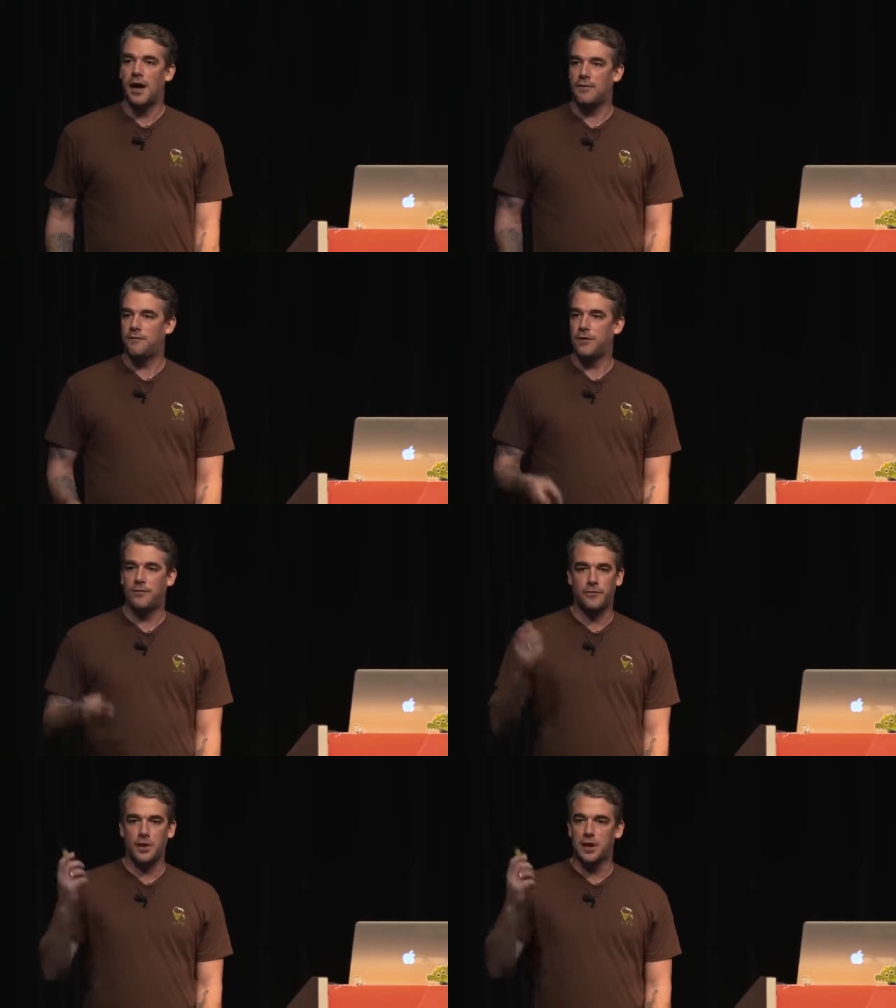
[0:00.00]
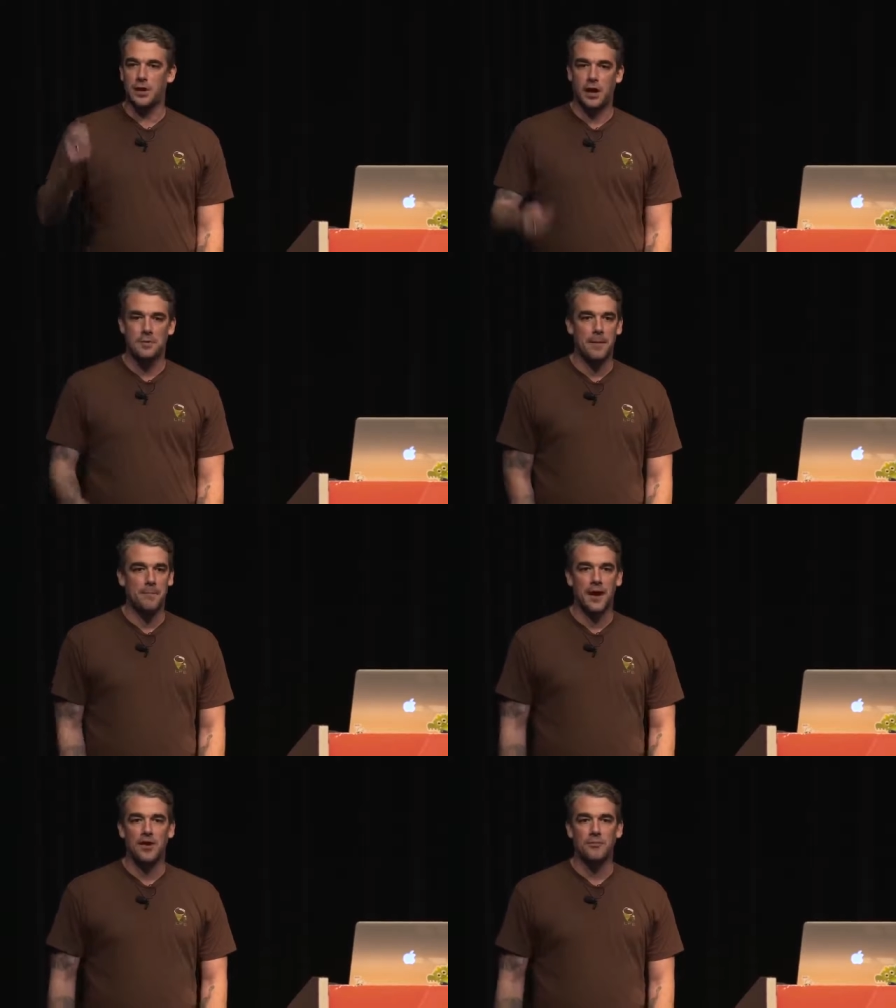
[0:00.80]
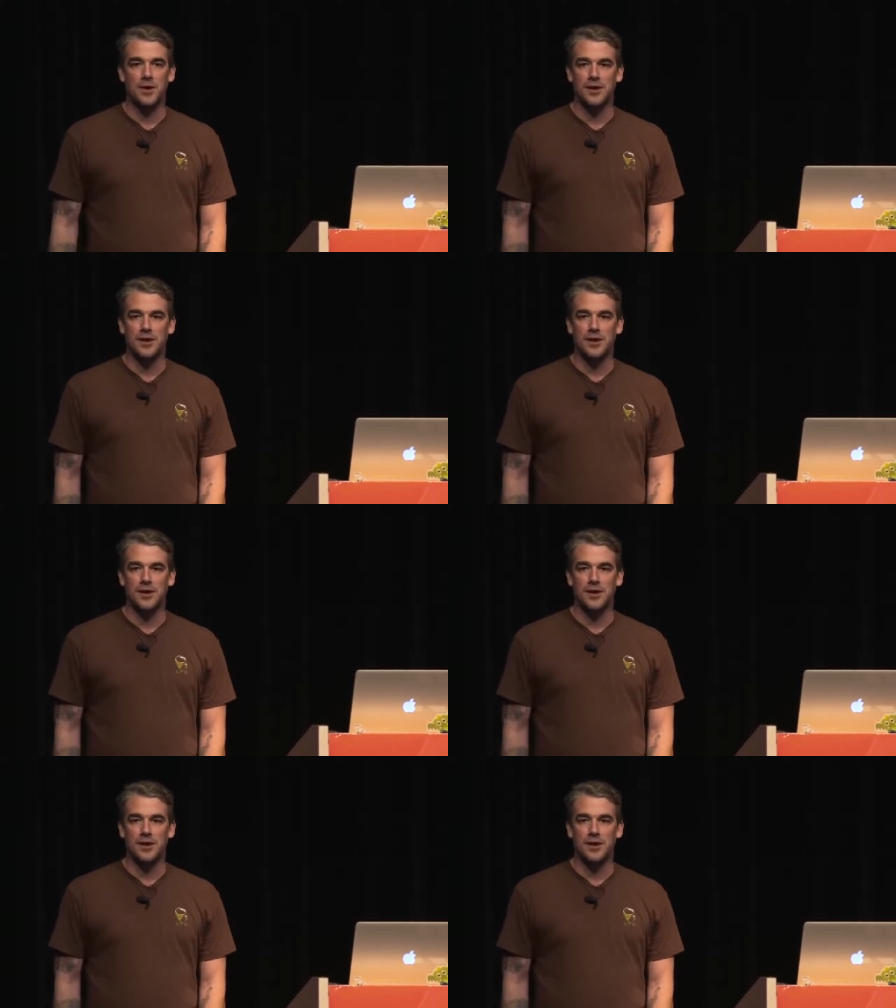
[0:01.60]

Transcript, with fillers: and feel free to come up and ask